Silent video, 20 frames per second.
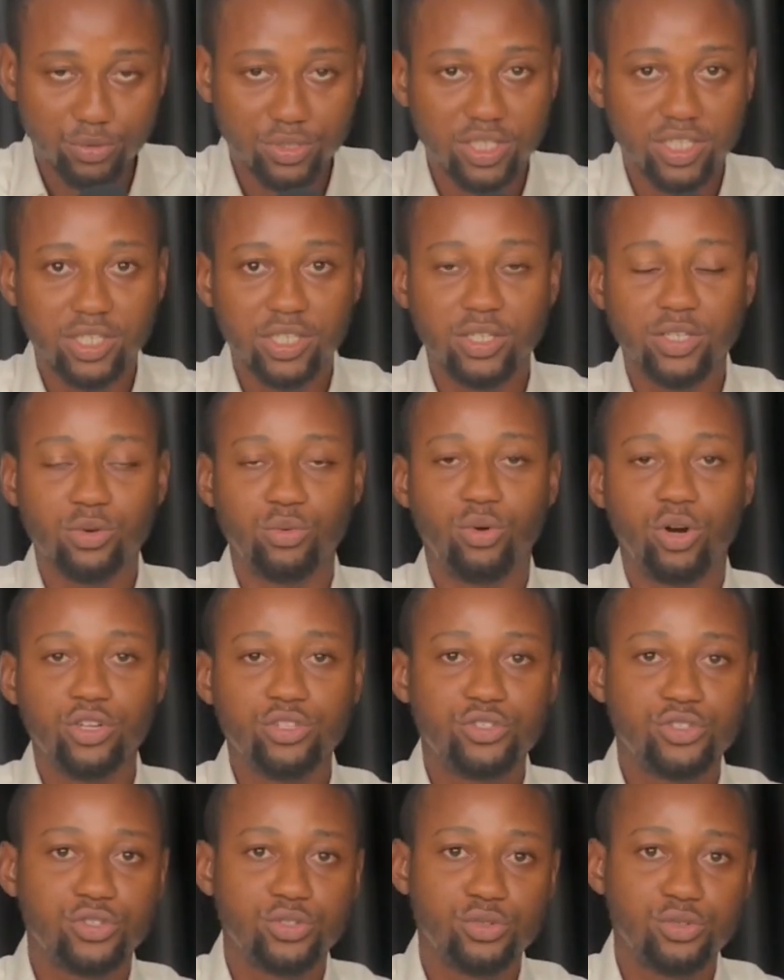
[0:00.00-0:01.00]
We
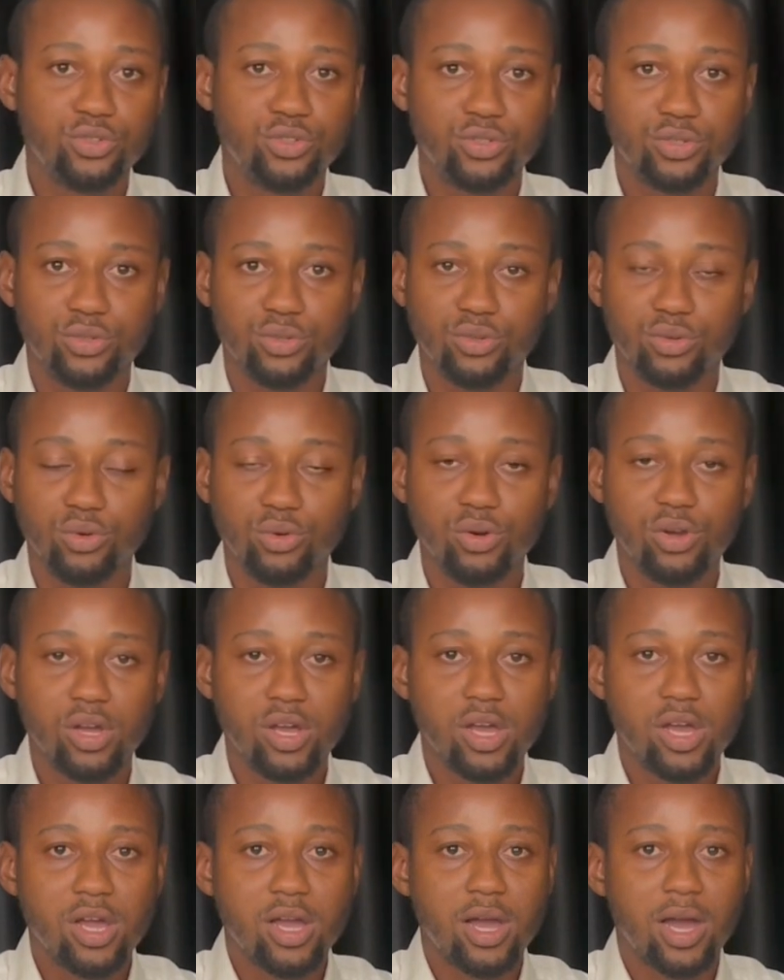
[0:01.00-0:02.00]
want you to
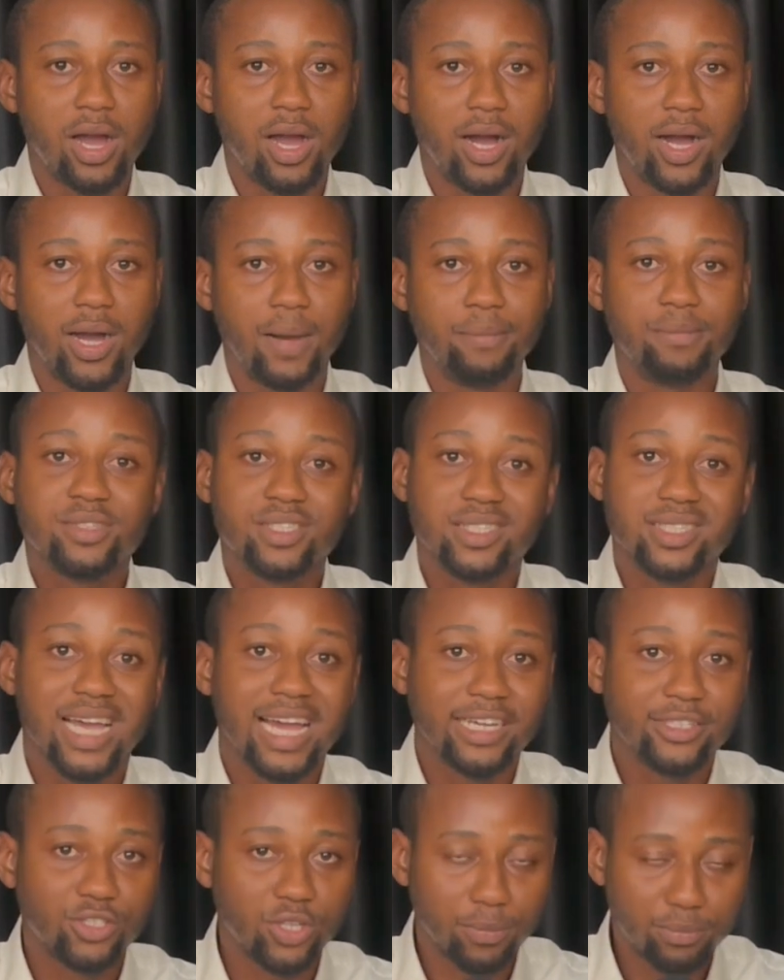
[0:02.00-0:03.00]

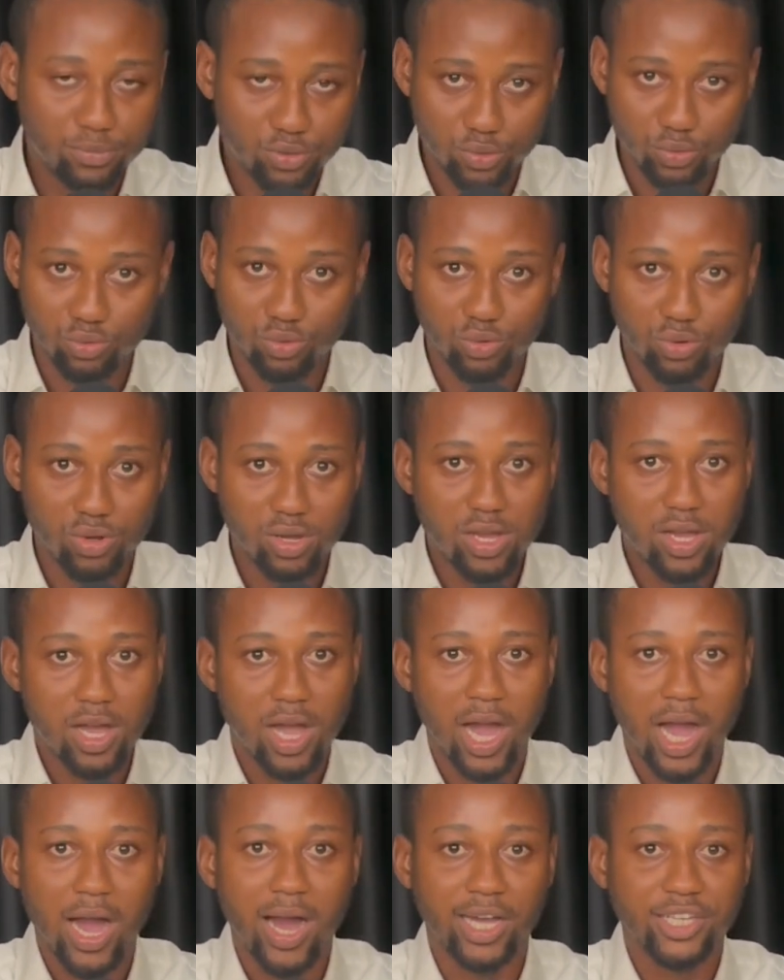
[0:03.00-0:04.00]
sign up to
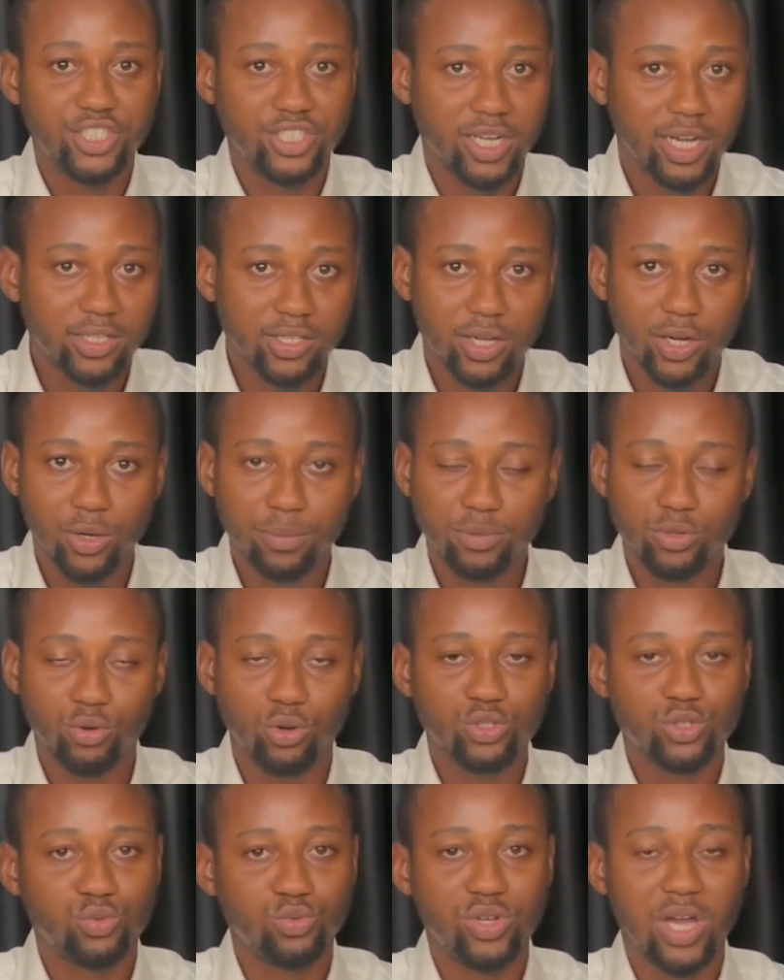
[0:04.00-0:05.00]
our channel,
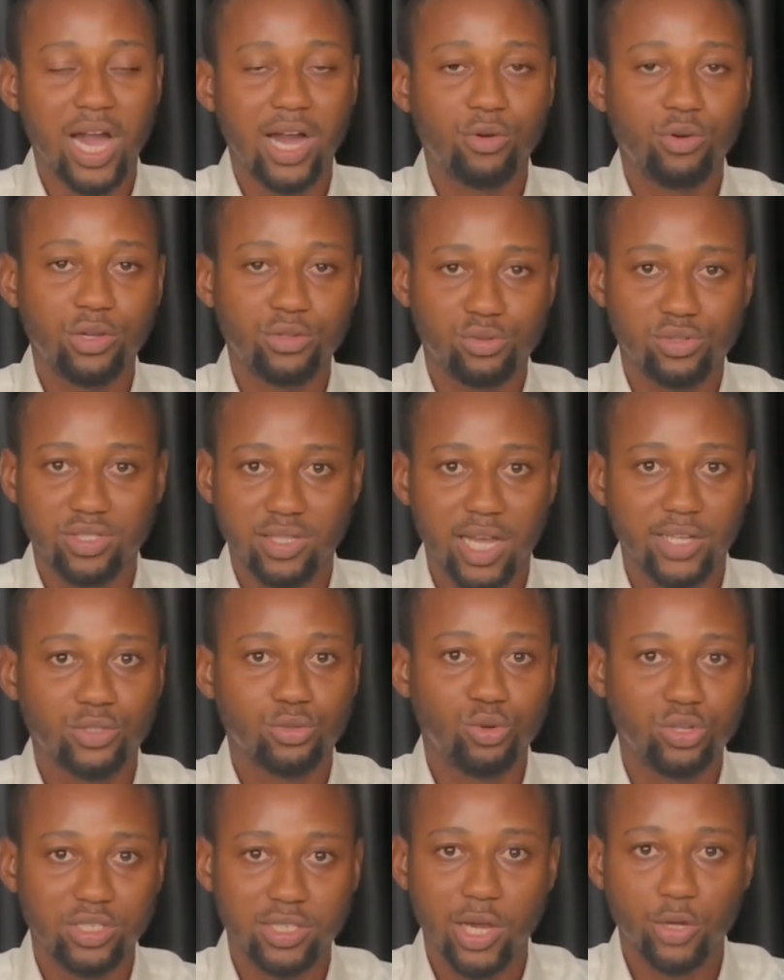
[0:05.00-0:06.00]
because we are going to
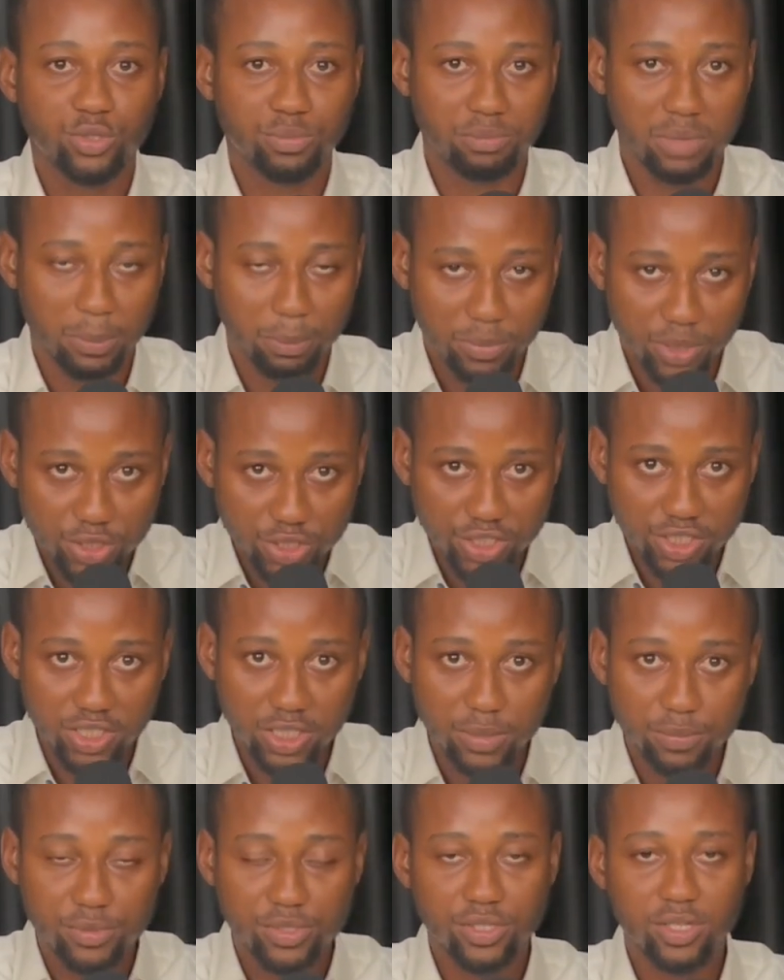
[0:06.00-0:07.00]
start rolling out
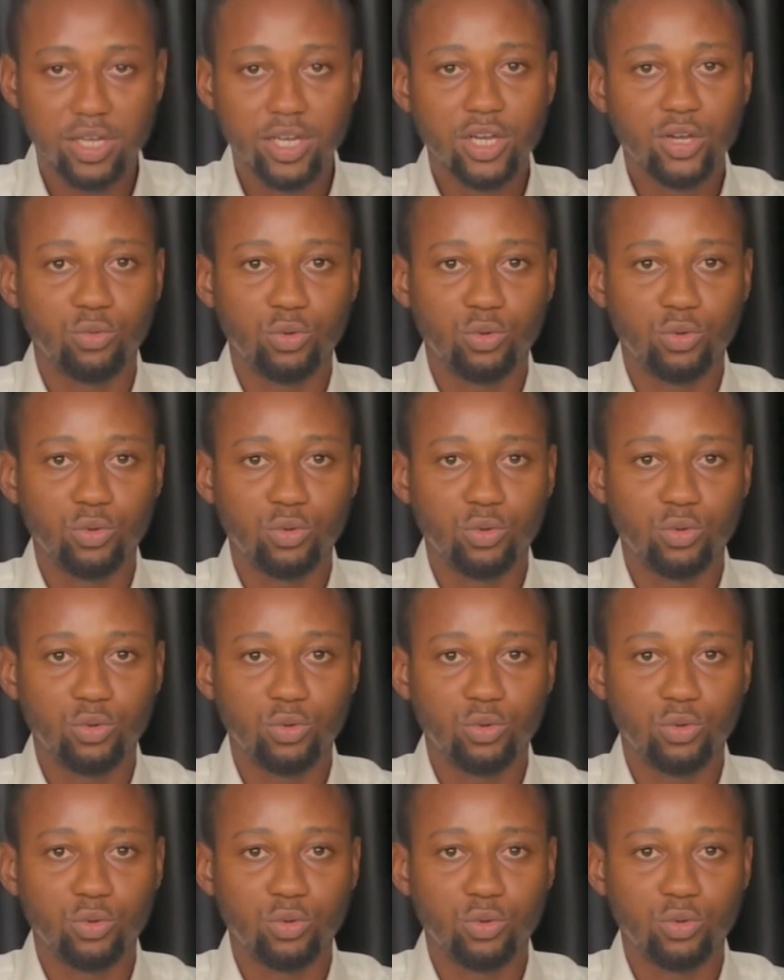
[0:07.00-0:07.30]
memberships.